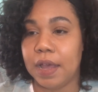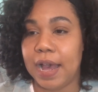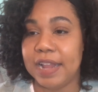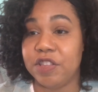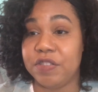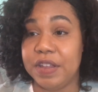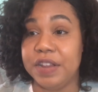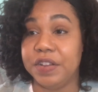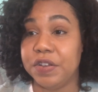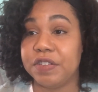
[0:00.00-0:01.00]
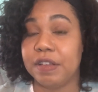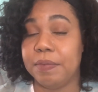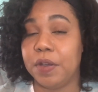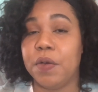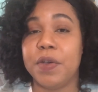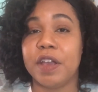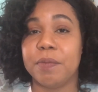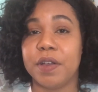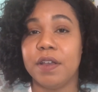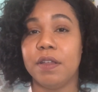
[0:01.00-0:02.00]
I just need to cook something quick
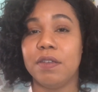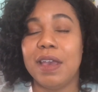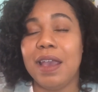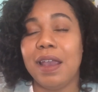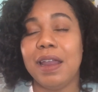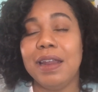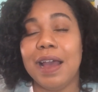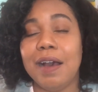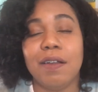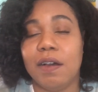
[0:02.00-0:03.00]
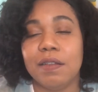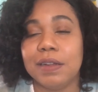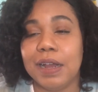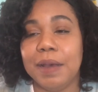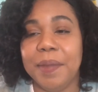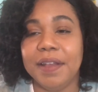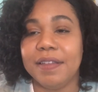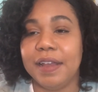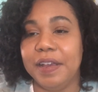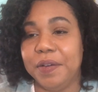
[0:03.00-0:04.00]
because you can't eat out all the time, that's
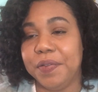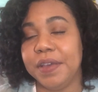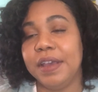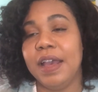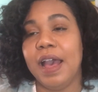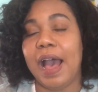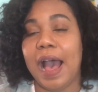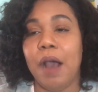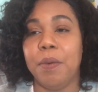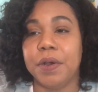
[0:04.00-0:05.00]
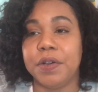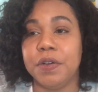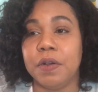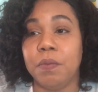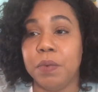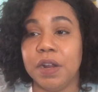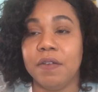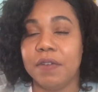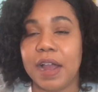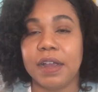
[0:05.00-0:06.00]
not healthy, I would cook
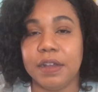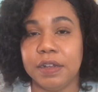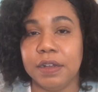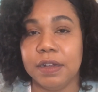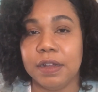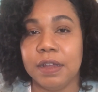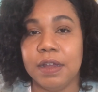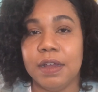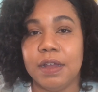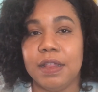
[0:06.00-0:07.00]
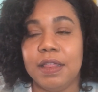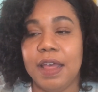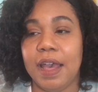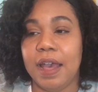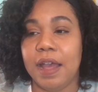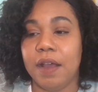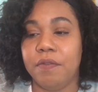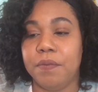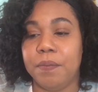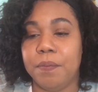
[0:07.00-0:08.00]
whatever I could cook that
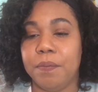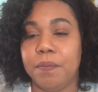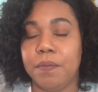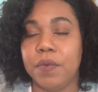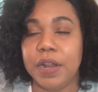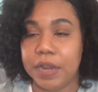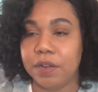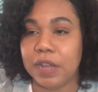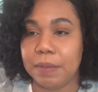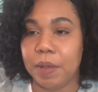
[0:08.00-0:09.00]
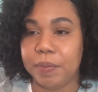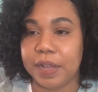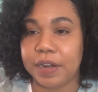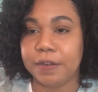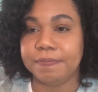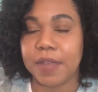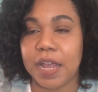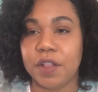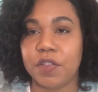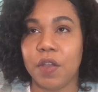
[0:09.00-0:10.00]
wouldn't irritate my bladder.
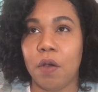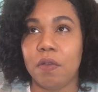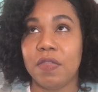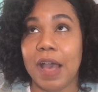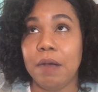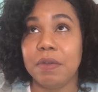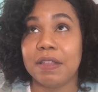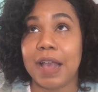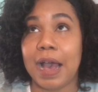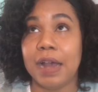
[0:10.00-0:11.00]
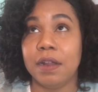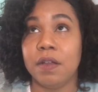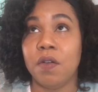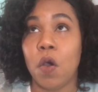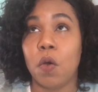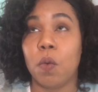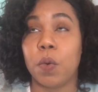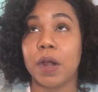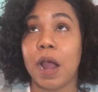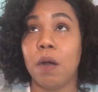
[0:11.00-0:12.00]
And so that was kind of
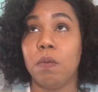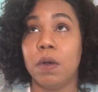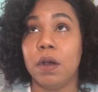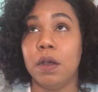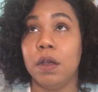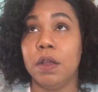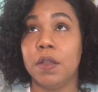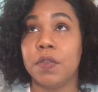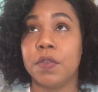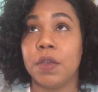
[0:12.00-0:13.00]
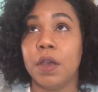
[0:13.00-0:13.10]
where I was.